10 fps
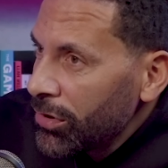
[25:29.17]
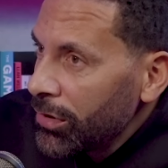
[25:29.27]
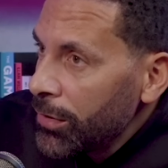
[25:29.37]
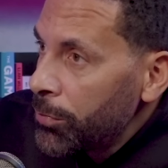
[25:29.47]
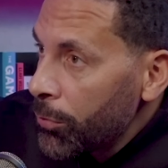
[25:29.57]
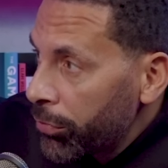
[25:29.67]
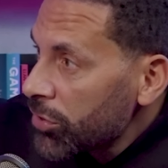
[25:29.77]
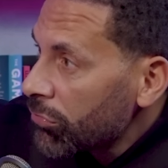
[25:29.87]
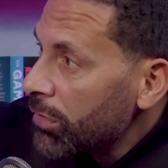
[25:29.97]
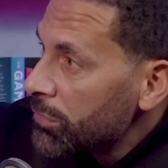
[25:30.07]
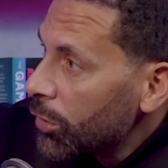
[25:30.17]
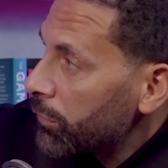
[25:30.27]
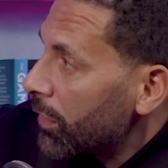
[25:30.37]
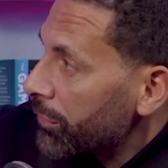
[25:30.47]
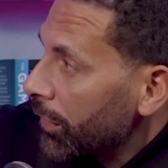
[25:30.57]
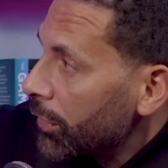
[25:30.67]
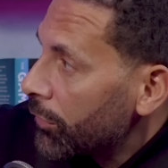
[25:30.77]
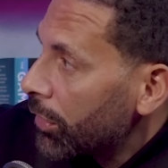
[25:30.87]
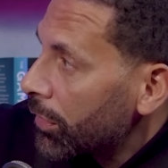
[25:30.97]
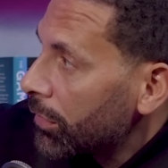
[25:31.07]
you, put pressure on himself. I think
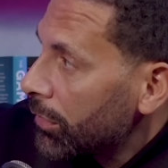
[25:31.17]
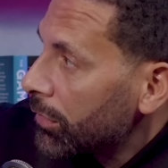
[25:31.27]
you've got flip it